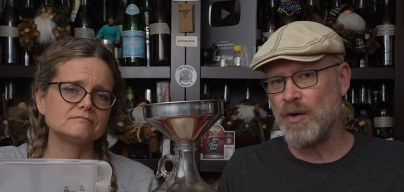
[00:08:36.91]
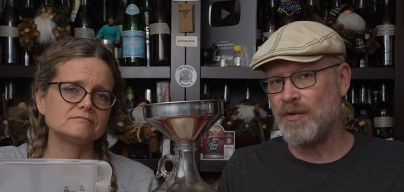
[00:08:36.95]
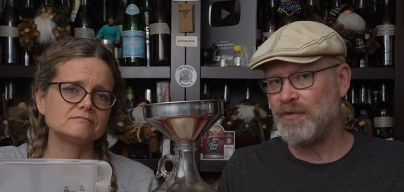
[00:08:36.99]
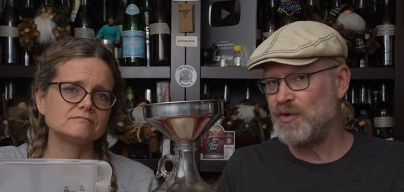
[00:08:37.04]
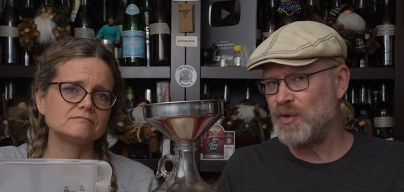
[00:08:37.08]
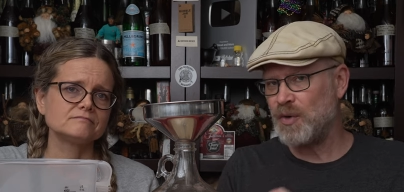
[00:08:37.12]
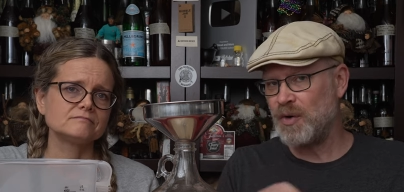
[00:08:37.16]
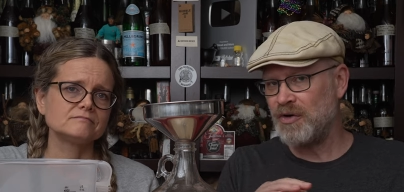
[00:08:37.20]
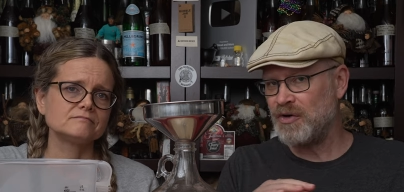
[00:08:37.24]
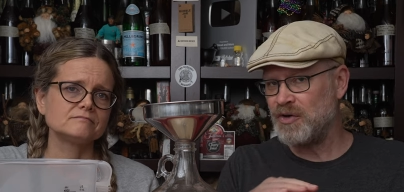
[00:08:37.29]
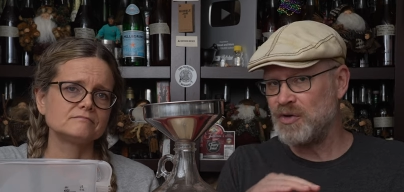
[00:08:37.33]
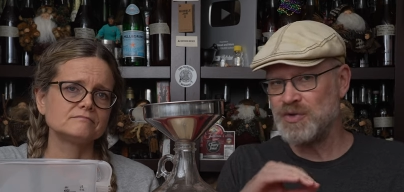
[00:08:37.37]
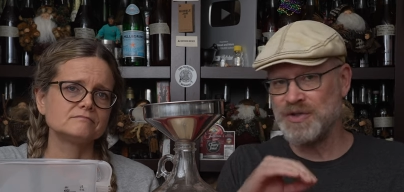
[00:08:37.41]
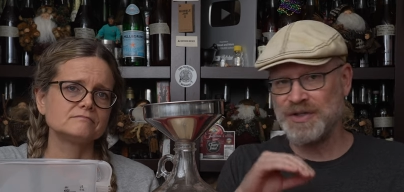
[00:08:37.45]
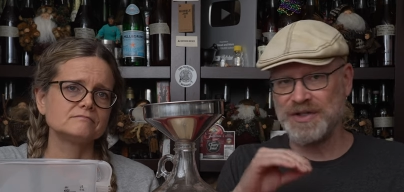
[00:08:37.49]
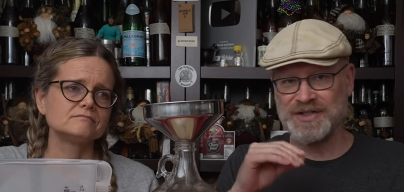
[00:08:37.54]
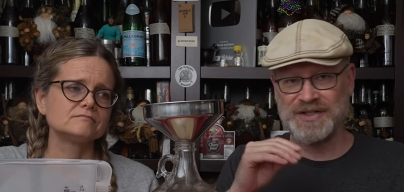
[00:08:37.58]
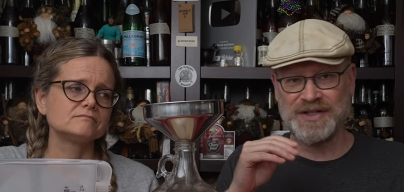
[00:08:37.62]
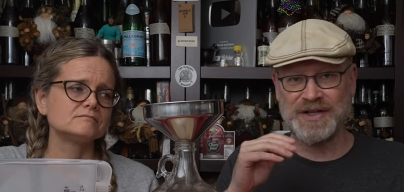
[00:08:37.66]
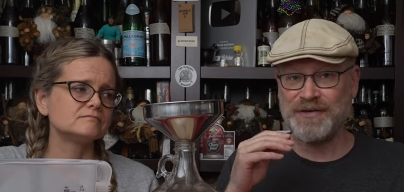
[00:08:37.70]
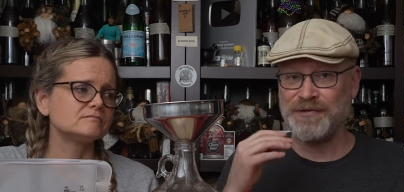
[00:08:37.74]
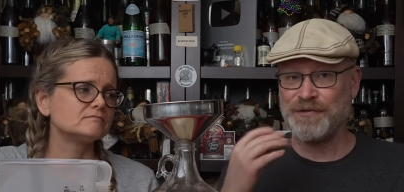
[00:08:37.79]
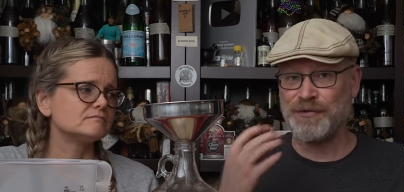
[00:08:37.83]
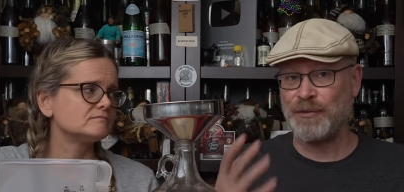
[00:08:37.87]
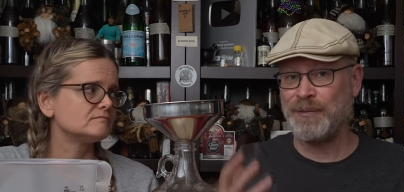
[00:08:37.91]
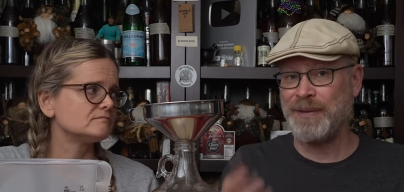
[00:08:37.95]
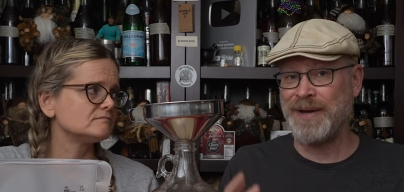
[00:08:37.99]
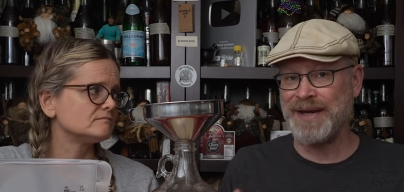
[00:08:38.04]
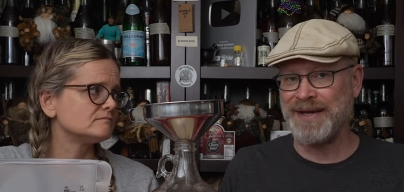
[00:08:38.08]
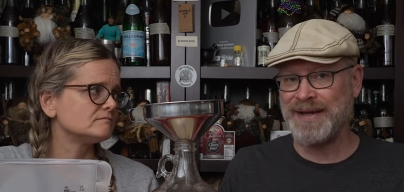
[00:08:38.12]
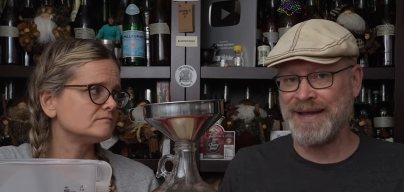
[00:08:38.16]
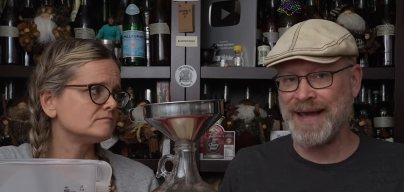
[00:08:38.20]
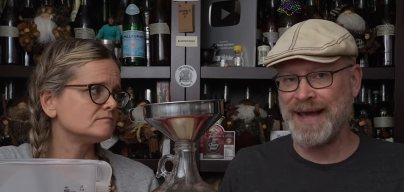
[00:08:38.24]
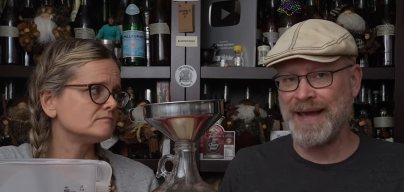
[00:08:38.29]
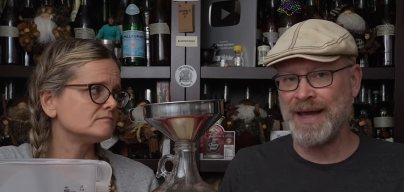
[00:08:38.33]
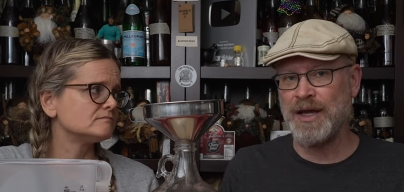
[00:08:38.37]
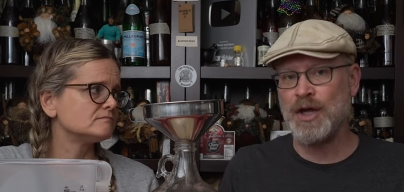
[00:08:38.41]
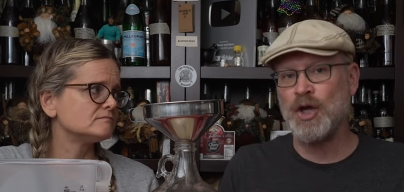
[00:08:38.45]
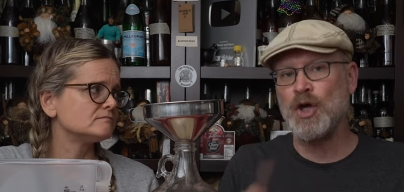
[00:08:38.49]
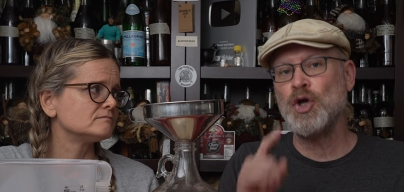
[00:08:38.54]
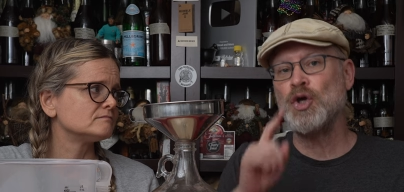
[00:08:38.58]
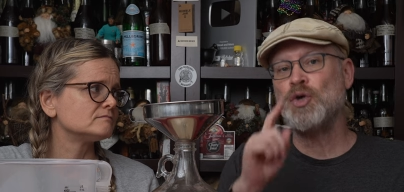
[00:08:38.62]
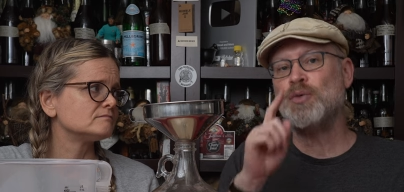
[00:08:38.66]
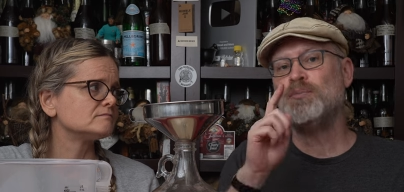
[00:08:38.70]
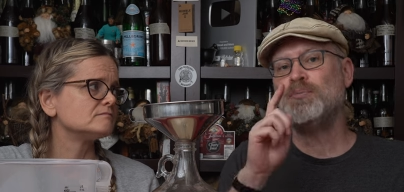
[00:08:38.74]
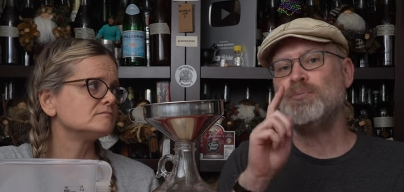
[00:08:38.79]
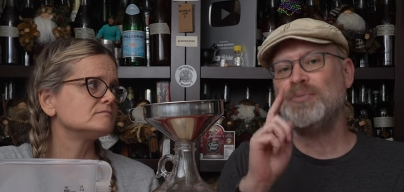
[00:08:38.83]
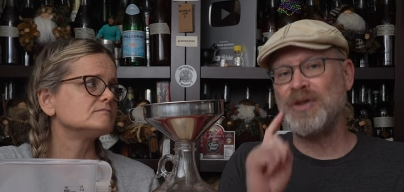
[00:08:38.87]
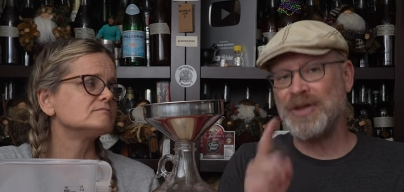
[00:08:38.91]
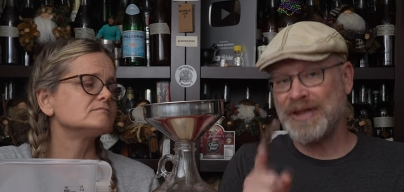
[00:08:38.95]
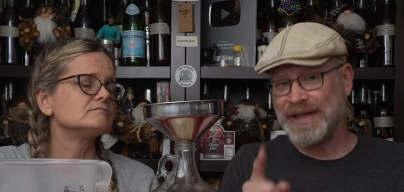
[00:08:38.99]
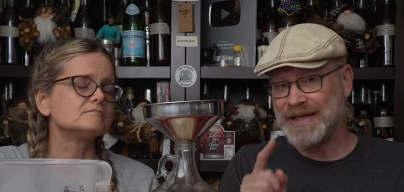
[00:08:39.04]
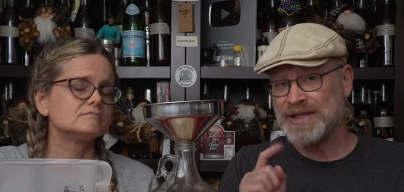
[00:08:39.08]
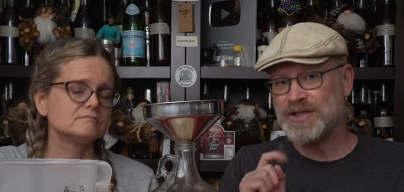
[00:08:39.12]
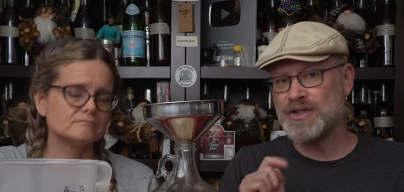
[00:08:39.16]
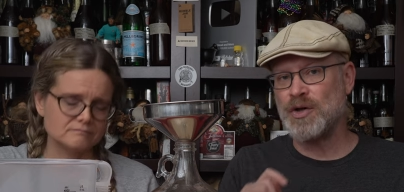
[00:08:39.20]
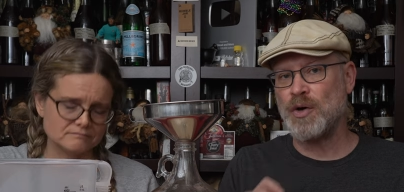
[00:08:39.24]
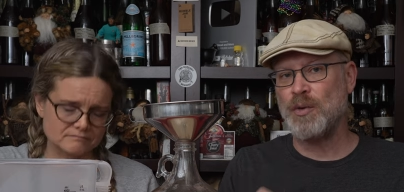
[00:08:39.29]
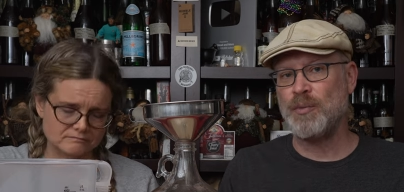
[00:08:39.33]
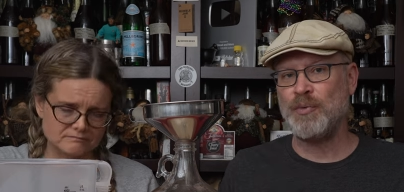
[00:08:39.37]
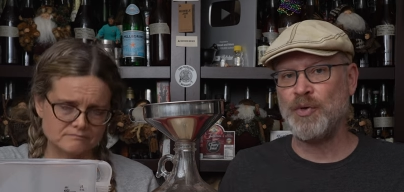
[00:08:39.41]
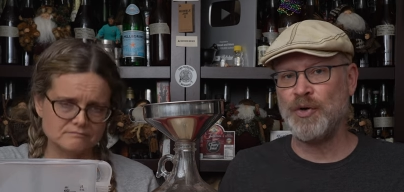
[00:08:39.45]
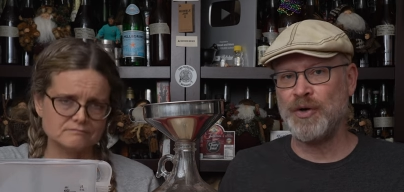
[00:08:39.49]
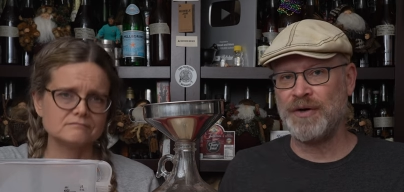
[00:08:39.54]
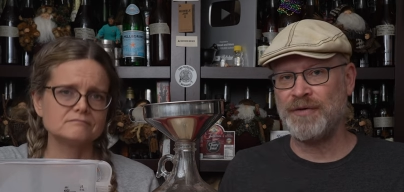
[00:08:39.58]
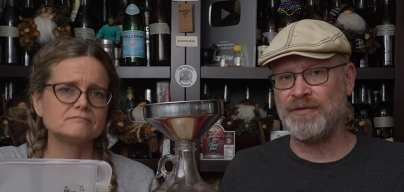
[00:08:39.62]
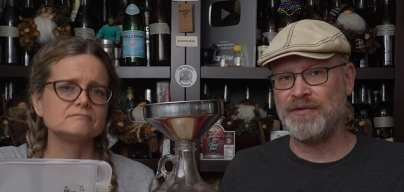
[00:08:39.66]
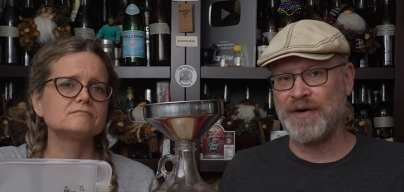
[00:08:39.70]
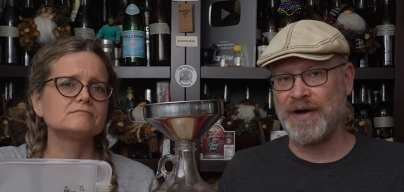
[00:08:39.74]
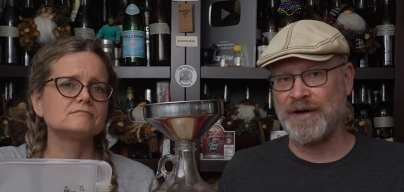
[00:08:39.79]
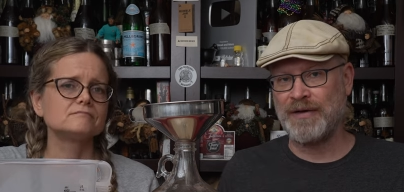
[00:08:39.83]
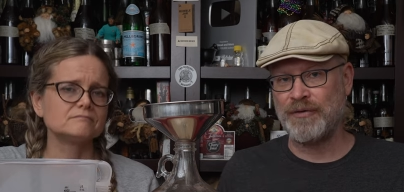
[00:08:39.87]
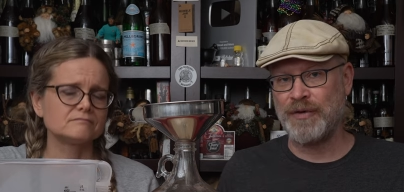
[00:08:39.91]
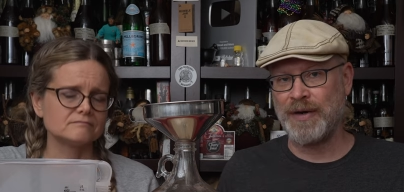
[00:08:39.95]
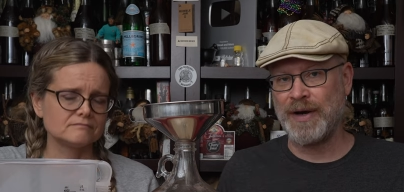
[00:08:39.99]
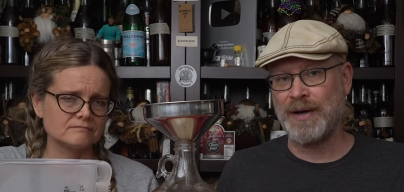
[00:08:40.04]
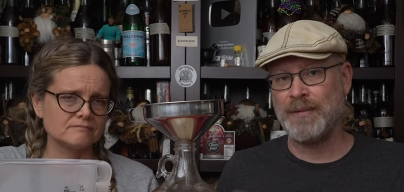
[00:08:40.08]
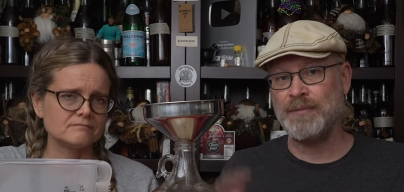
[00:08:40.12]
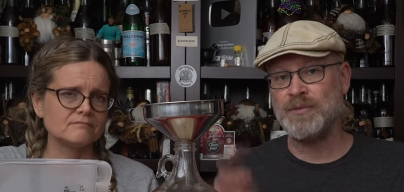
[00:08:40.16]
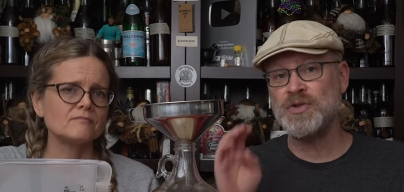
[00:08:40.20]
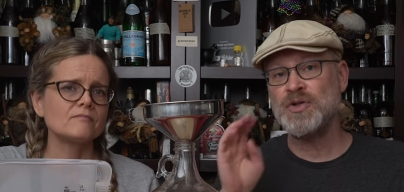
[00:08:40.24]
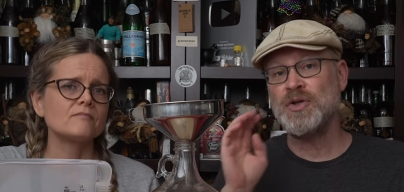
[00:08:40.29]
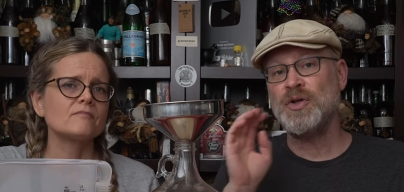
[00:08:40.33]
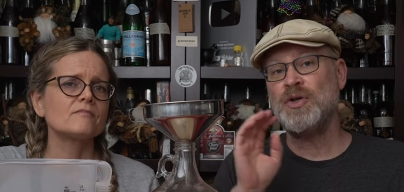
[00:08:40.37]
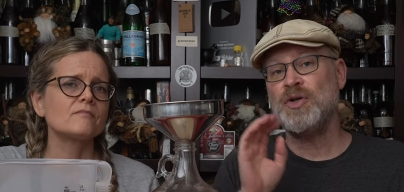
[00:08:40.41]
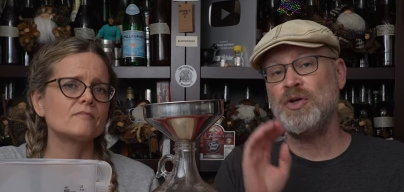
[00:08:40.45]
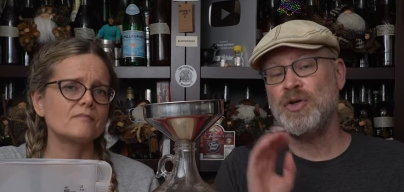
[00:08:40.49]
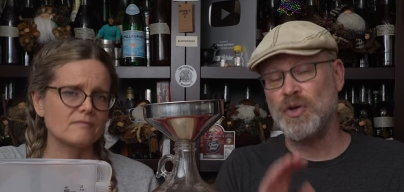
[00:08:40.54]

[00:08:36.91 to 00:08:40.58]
Speaker 1: if you are using, say, Fermaid K, please don't put in five grams.